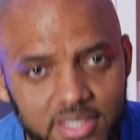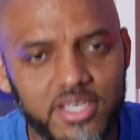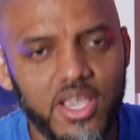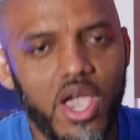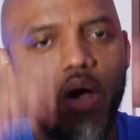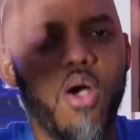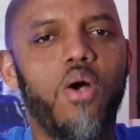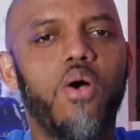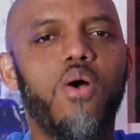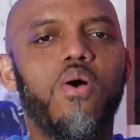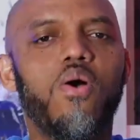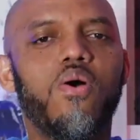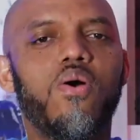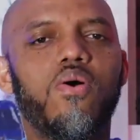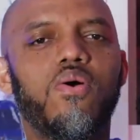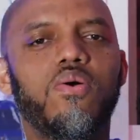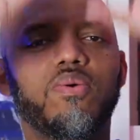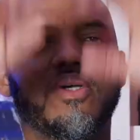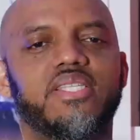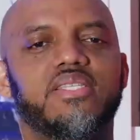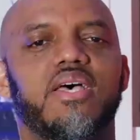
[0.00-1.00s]

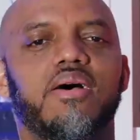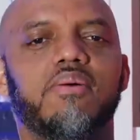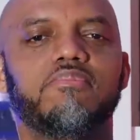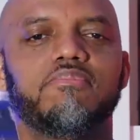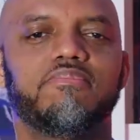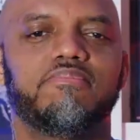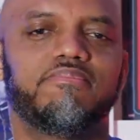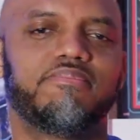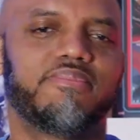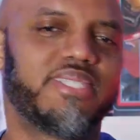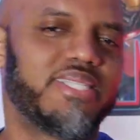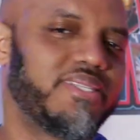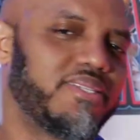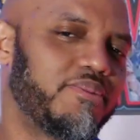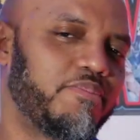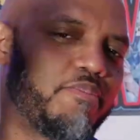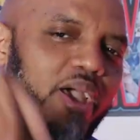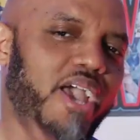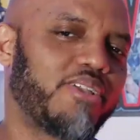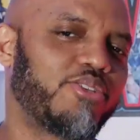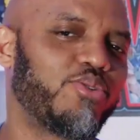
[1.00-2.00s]
Yo, what's up? This is
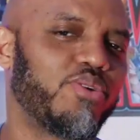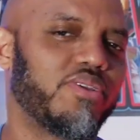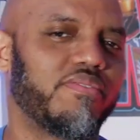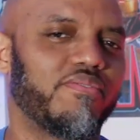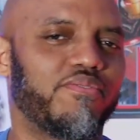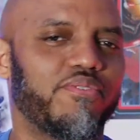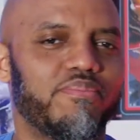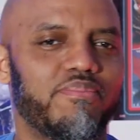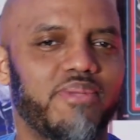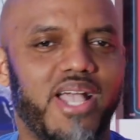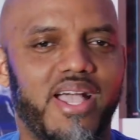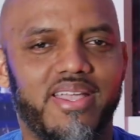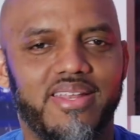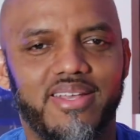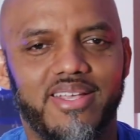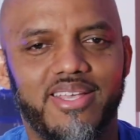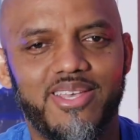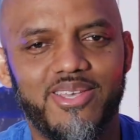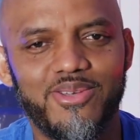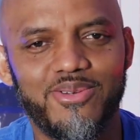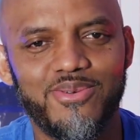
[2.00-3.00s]
Patrick from Guy in a
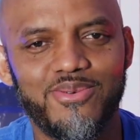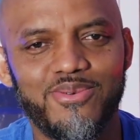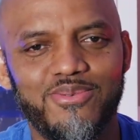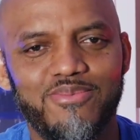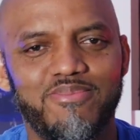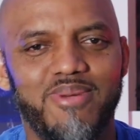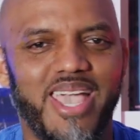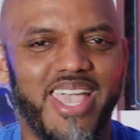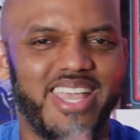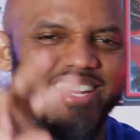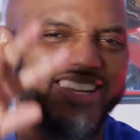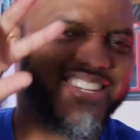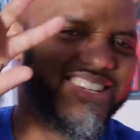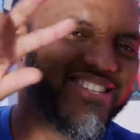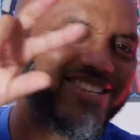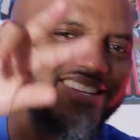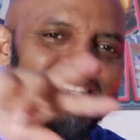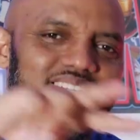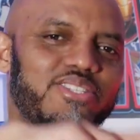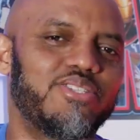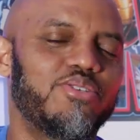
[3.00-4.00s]
Cube, and in
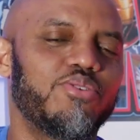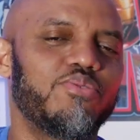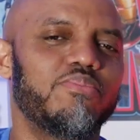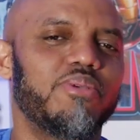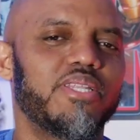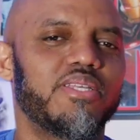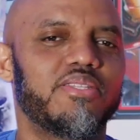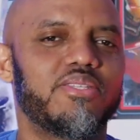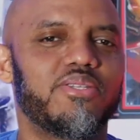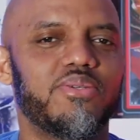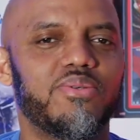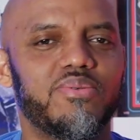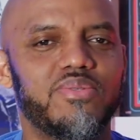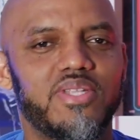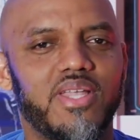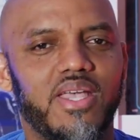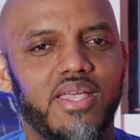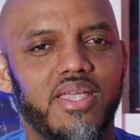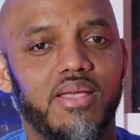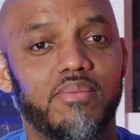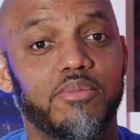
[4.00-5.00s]
this 2-Minute
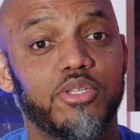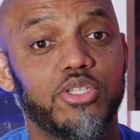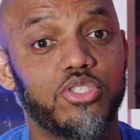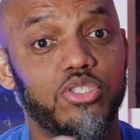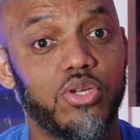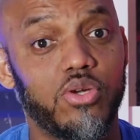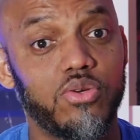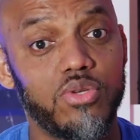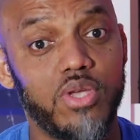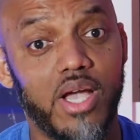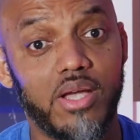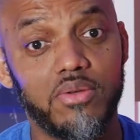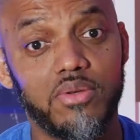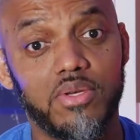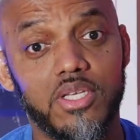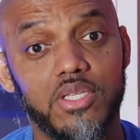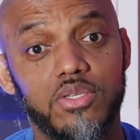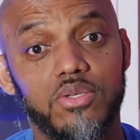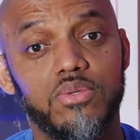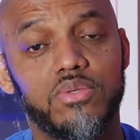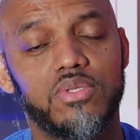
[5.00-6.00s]
Tuesday, I'm going to show you how you
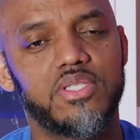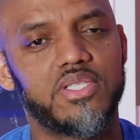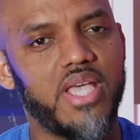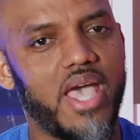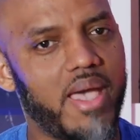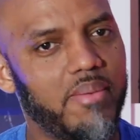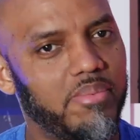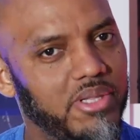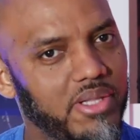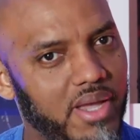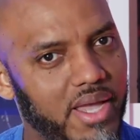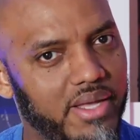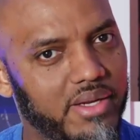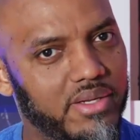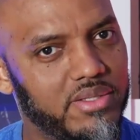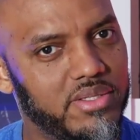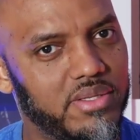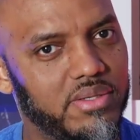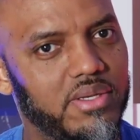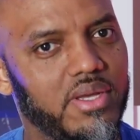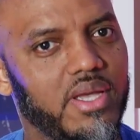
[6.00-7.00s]
can use Tabular
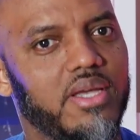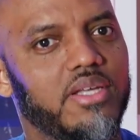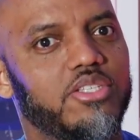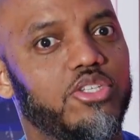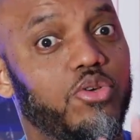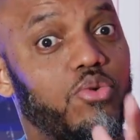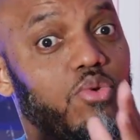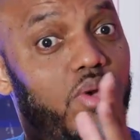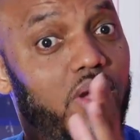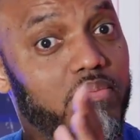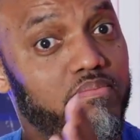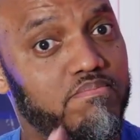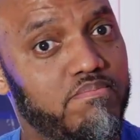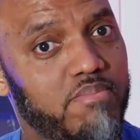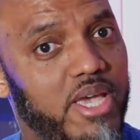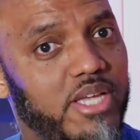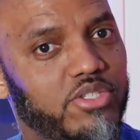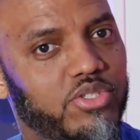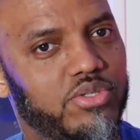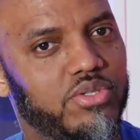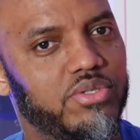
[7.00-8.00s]
Editor to create
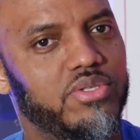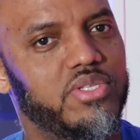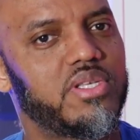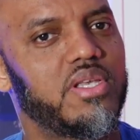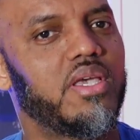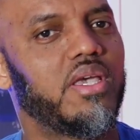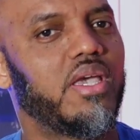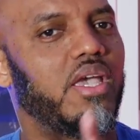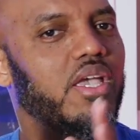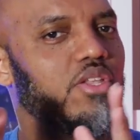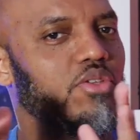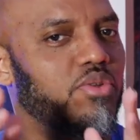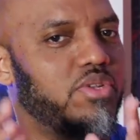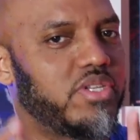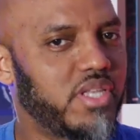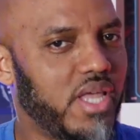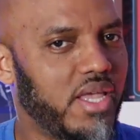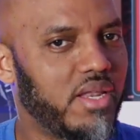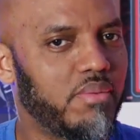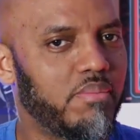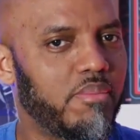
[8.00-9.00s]
measures in your
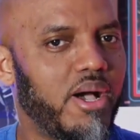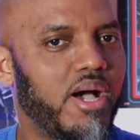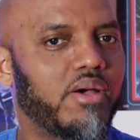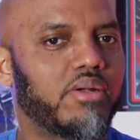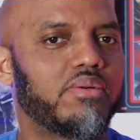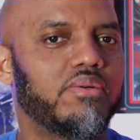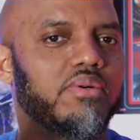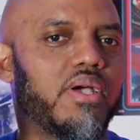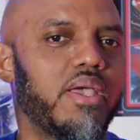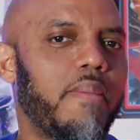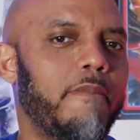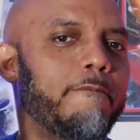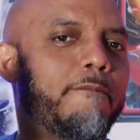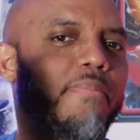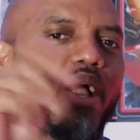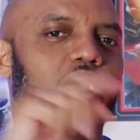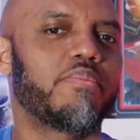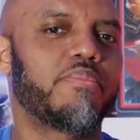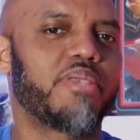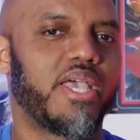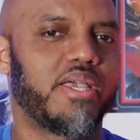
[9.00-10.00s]
data model in
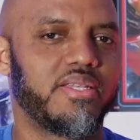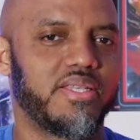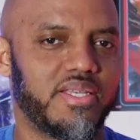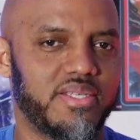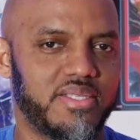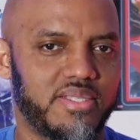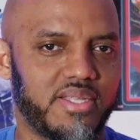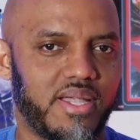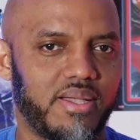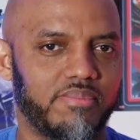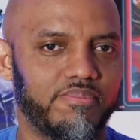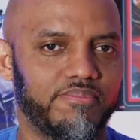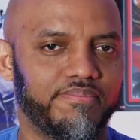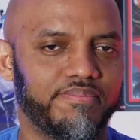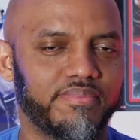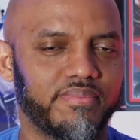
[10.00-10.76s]
Power BI Desktop.